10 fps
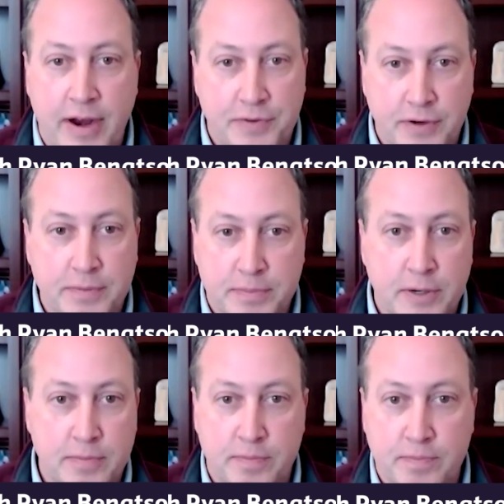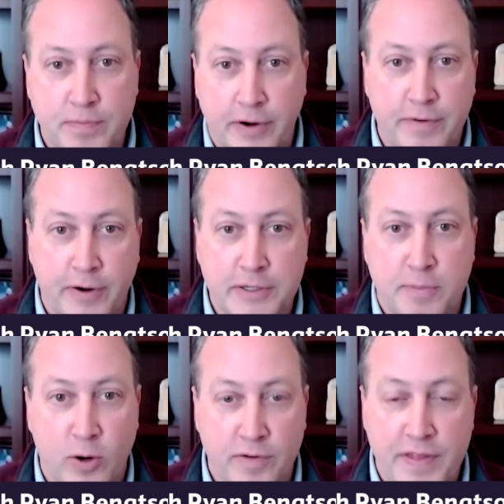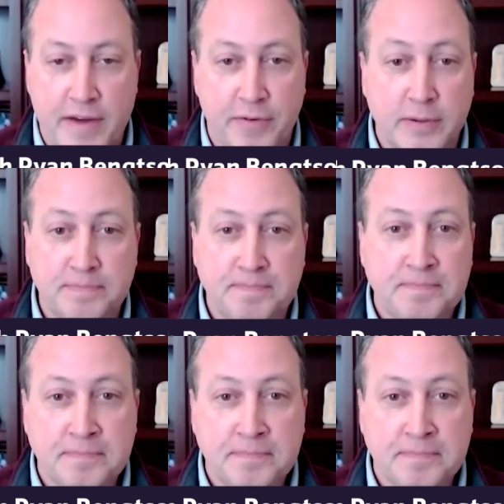transfer. So very, very supportive on that front.